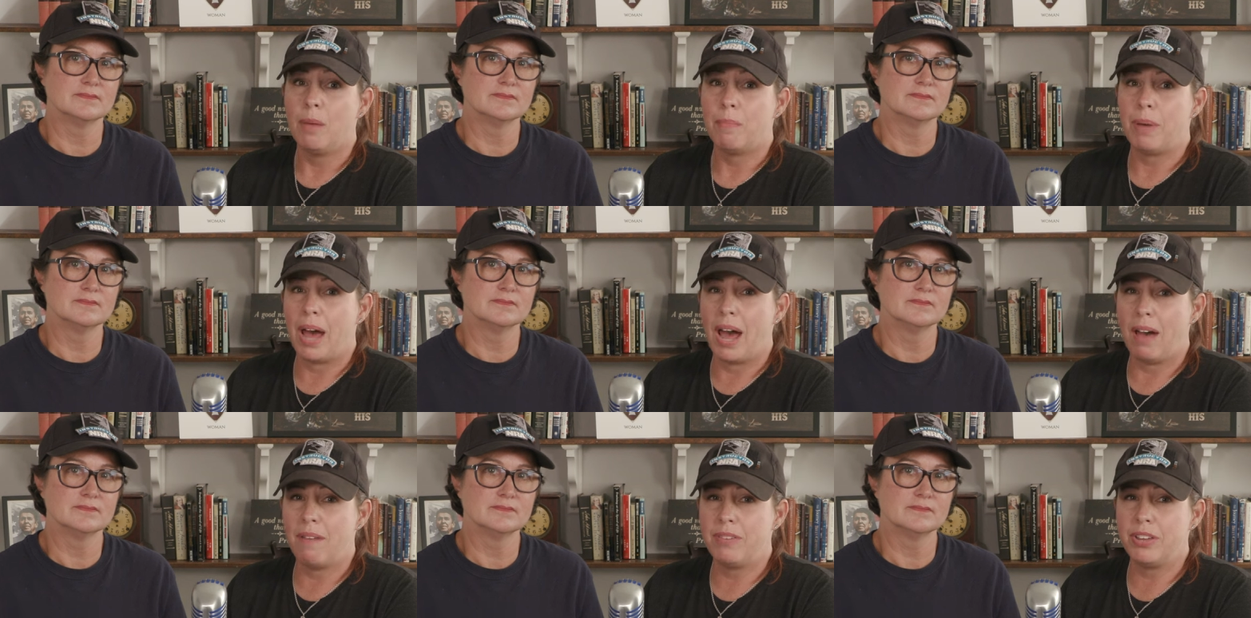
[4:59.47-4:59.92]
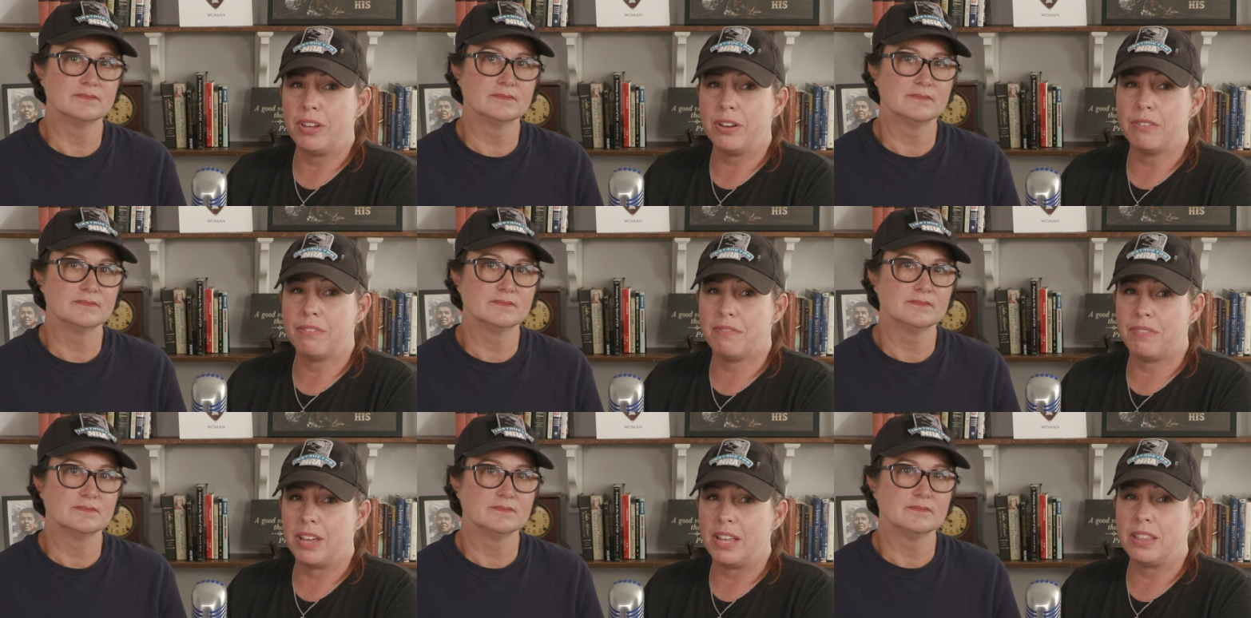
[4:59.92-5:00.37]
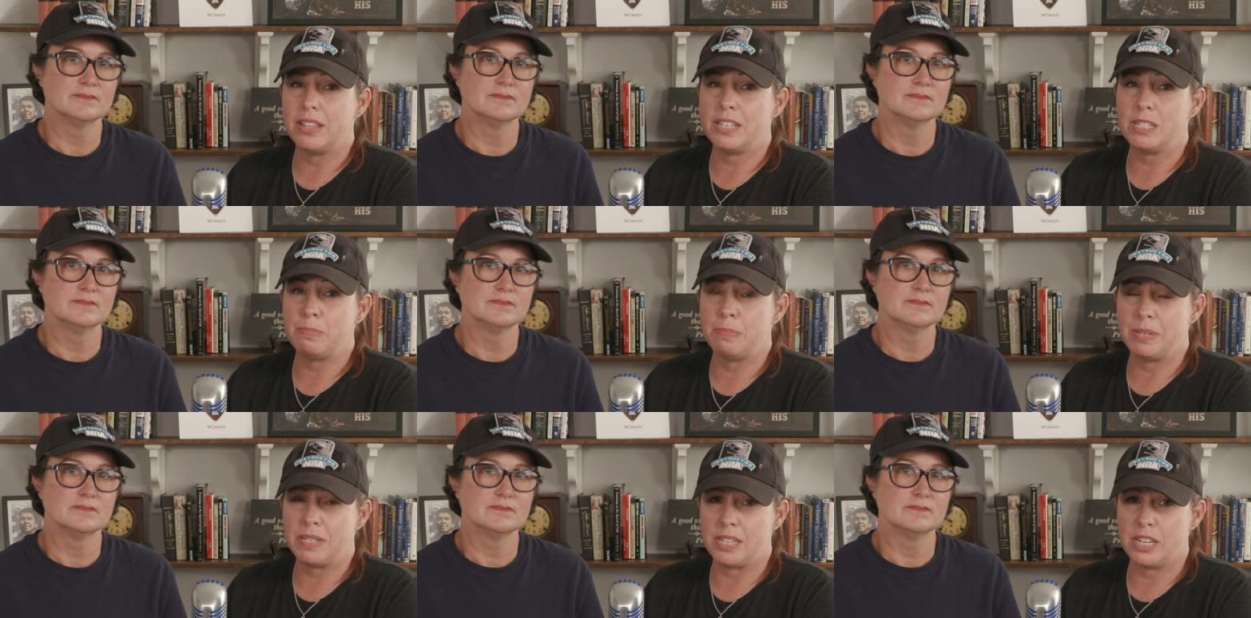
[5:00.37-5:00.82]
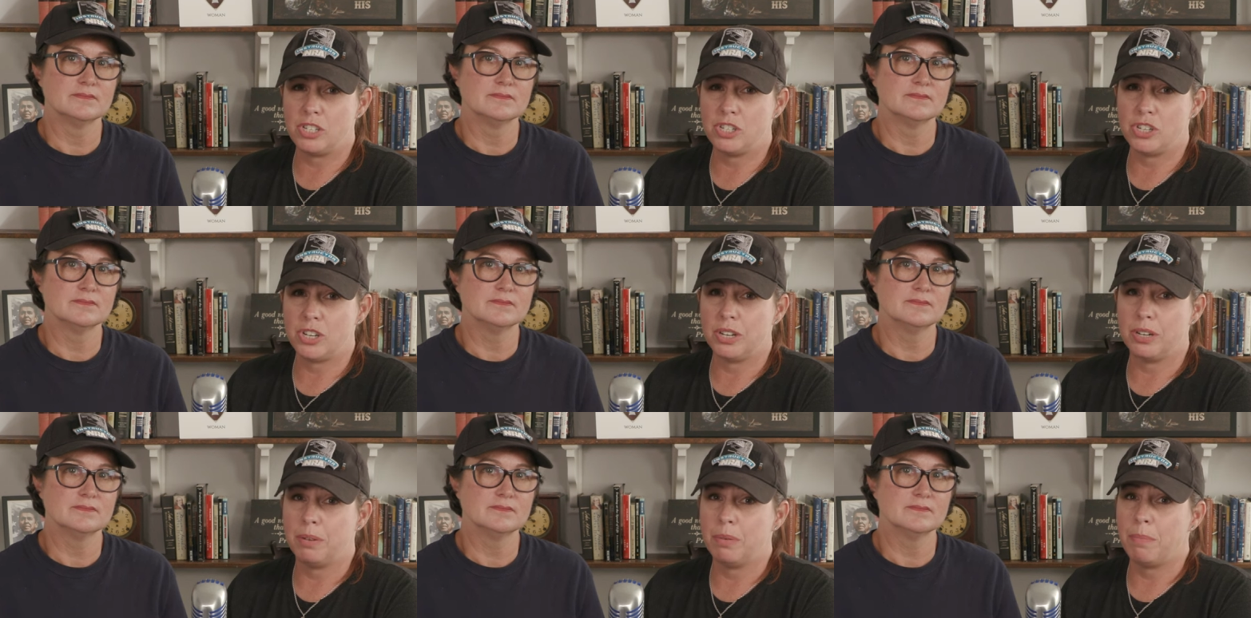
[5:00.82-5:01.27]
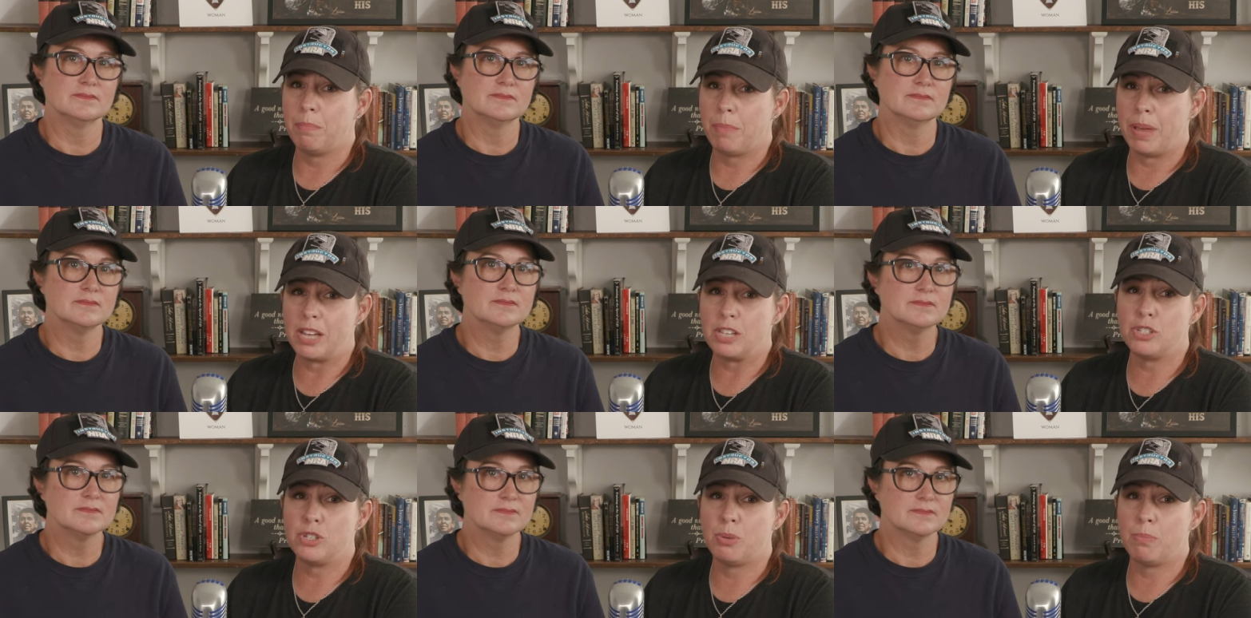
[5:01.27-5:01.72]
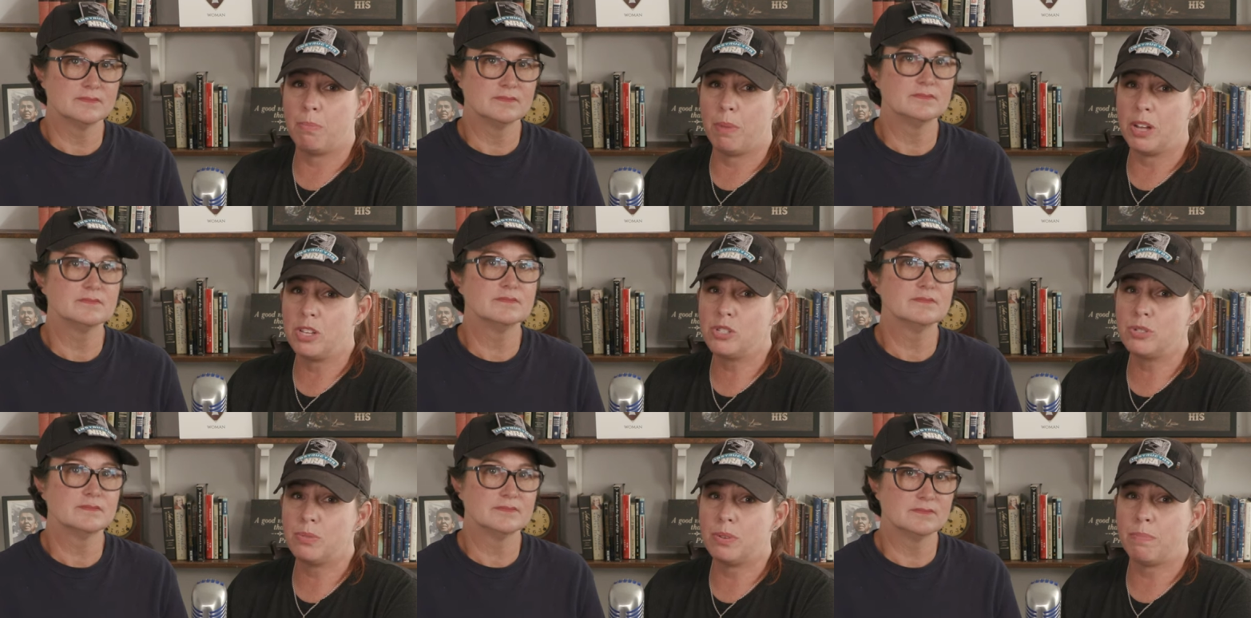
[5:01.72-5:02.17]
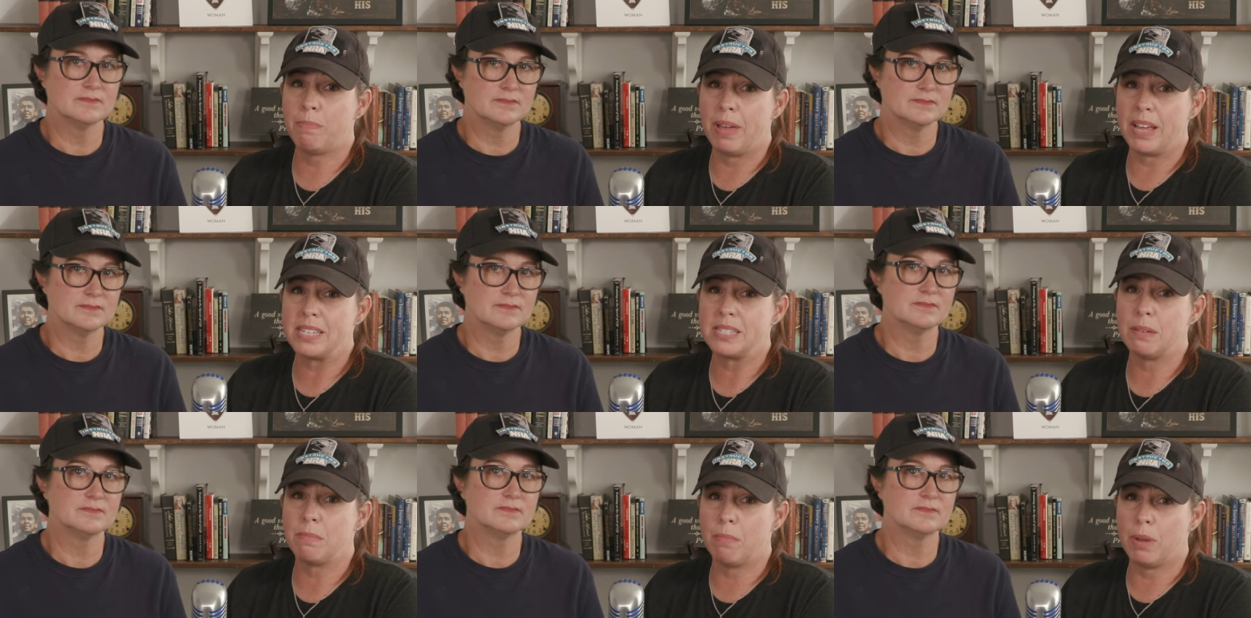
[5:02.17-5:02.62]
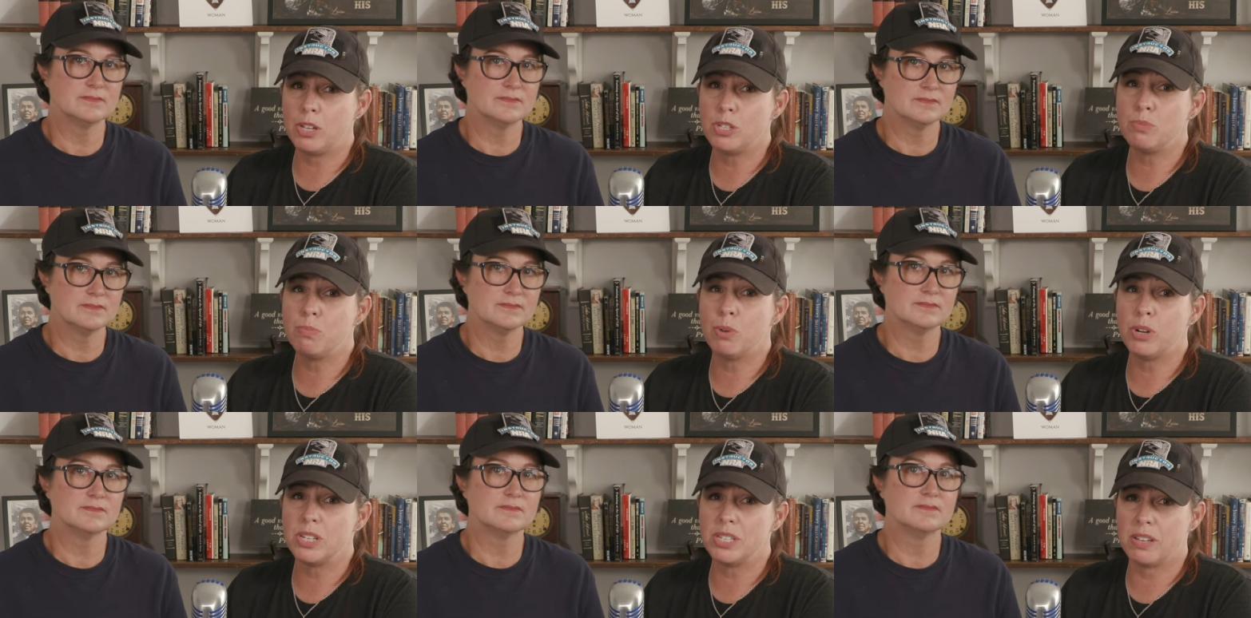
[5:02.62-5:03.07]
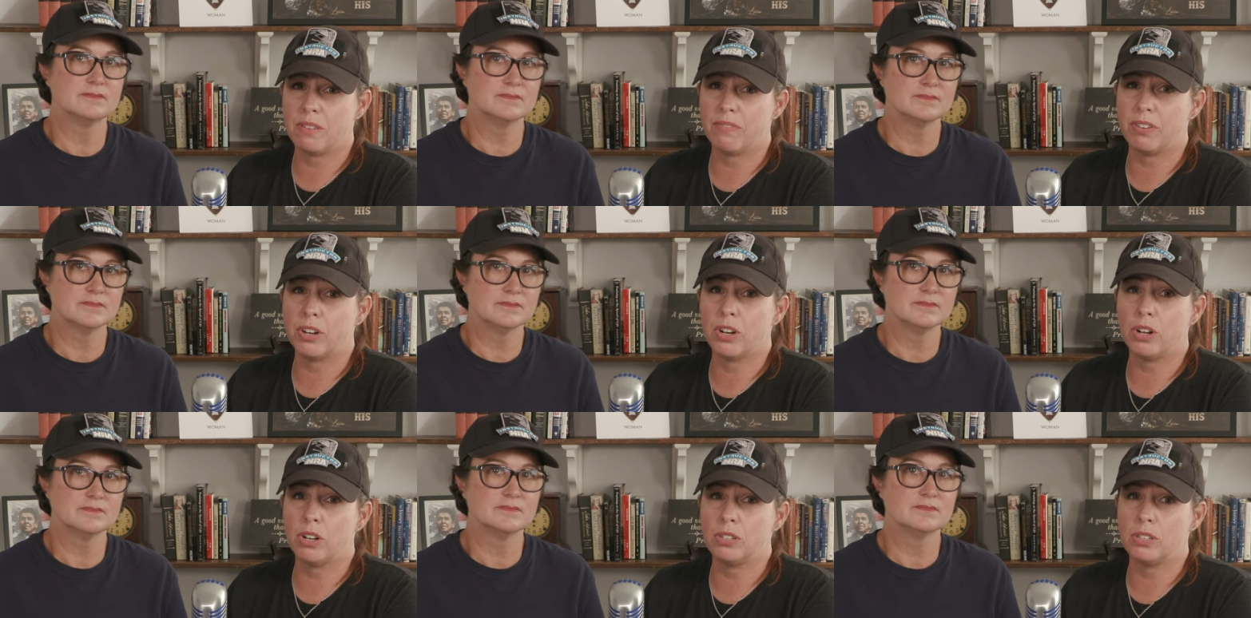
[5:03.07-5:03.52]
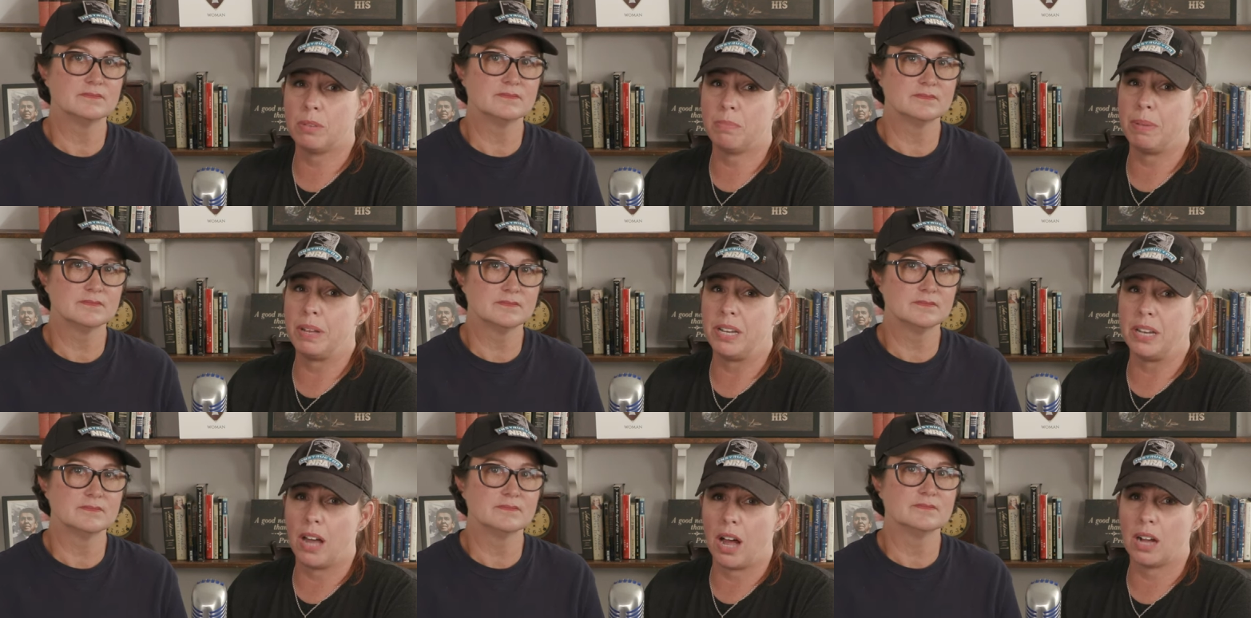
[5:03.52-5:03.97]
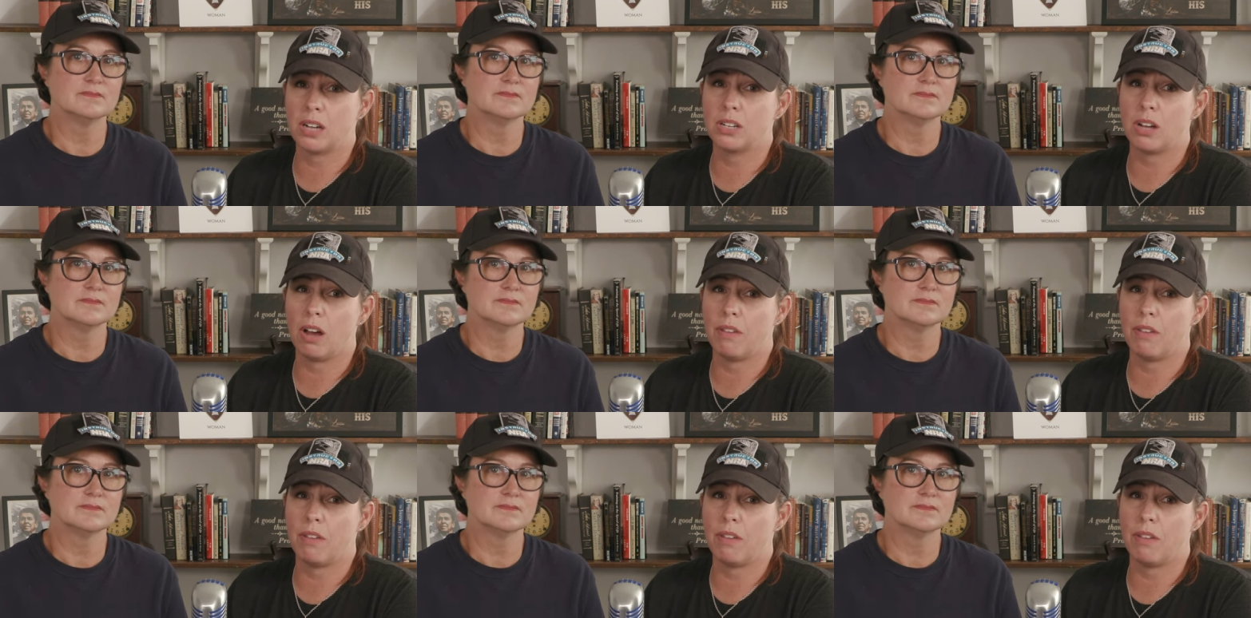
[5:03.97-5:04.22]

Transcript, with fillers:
Speaker 1: but having your feet in this position makes you much makes it much more difficult to be knocked